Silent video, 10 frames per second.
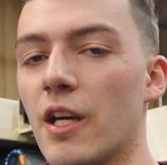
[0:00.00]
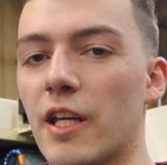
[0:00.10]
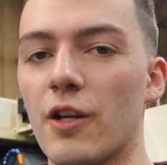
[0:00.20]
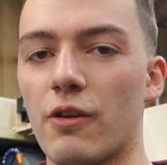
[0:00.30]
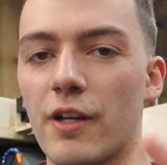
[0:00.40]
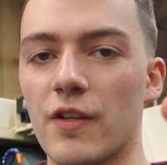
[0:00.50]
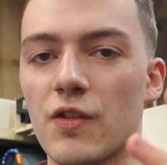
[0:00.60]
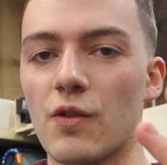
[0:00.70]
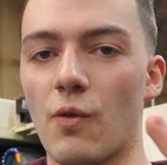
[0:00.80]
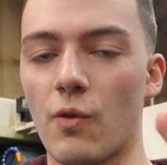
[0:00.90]

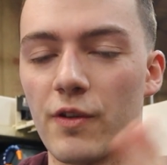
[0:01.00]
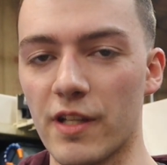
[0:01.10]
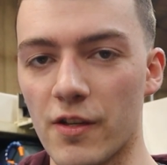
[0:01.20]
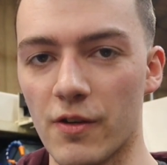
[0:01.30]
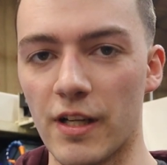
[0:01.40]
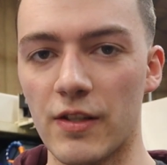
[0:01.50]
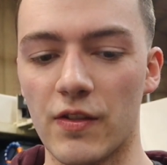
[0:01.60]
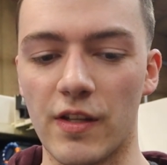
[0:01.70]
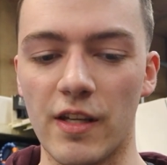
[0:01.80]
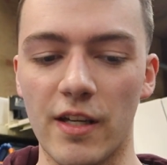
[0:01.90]
increase or decrease
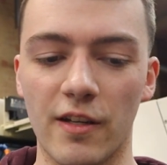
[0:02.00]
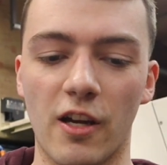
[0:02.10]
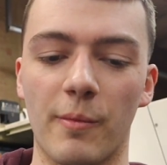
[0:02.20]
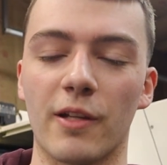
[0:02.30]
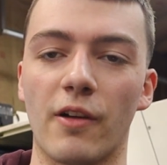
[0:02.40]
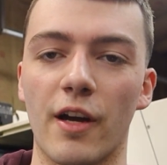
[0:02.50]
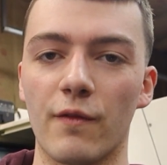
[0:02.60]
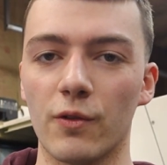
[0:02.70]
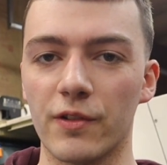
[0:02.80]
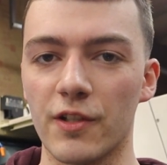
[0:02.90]
the incoming line
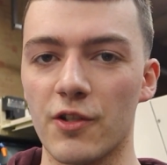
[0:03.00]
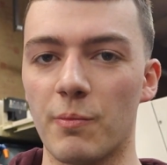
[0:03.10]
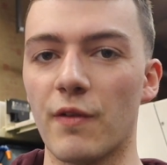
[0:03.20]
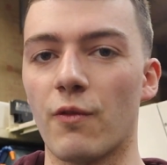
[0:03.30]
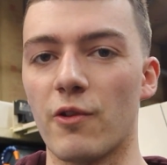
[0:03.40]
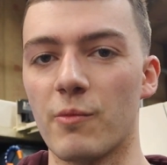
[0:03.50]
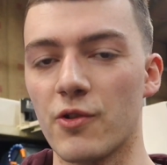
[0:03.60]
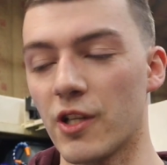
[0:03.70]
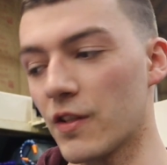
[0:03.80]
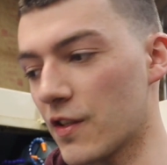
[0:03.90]
voltage before the
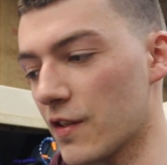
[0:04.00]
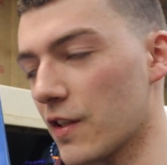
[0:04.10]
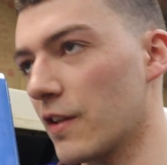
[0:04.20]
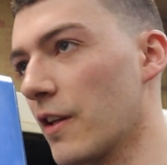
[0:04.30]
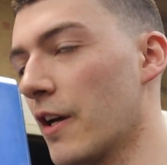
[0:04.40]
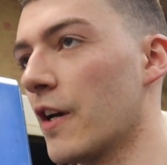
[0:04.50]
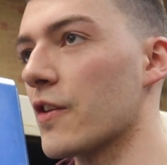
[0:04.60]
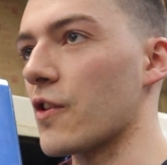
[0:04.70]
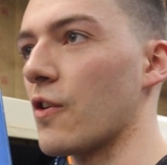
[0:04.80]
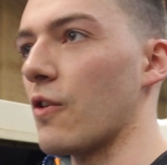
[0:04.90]
machine sees it.
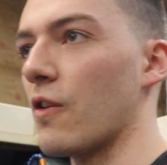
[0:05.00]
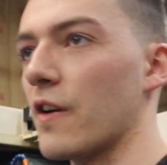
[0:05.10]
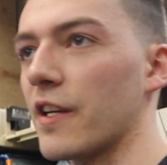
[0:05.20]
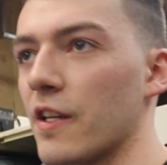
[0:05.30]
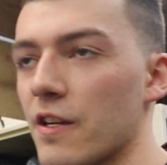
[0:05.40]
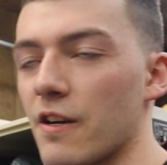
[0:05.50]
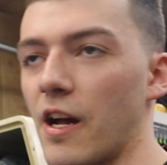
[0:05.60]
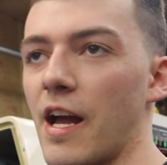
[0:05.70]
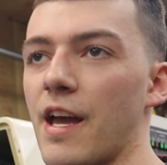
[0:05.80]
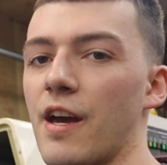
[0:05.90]
So here
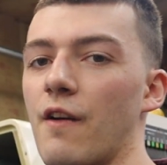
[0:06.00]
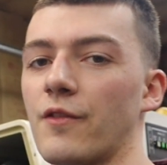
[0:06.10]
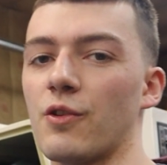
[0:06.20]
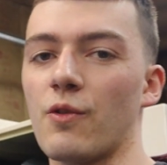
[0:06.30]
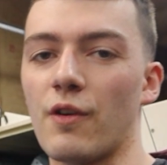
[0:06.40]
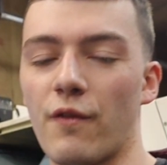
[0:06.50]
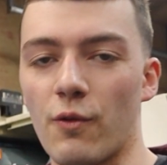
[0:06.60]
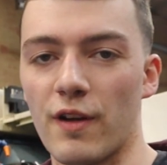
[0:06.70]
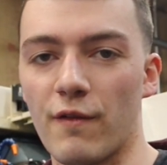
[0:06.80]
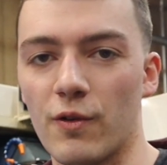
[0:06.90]
I have
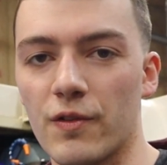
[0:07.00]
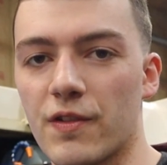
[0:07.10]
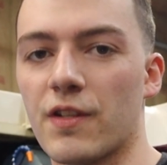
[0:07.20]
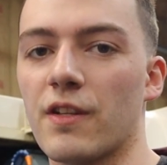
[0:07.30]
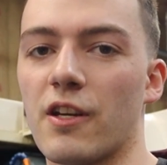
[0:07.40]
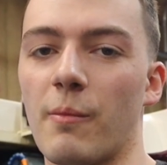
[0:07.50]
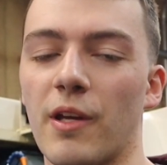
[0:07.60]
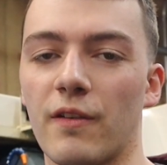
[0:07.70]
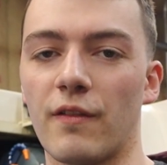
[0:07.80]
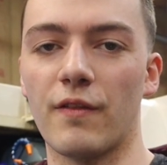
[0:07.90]
240 volts
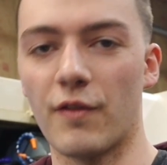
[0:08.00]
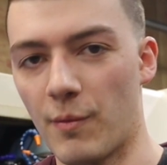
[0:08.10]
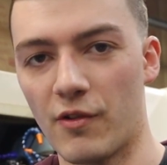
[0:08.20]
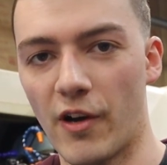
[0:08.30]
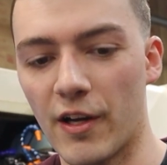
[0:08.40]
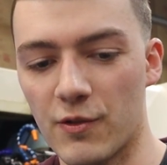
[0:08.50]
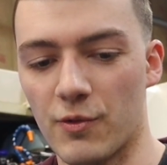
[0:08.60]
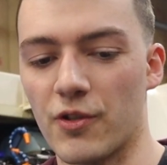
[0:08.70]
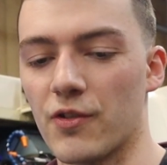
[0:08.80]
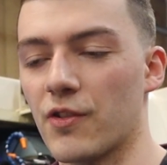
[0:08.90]
coming in from the lines,
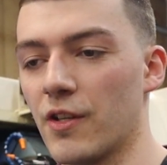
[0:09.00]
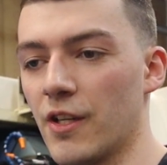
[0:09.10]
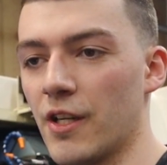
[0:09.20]
which is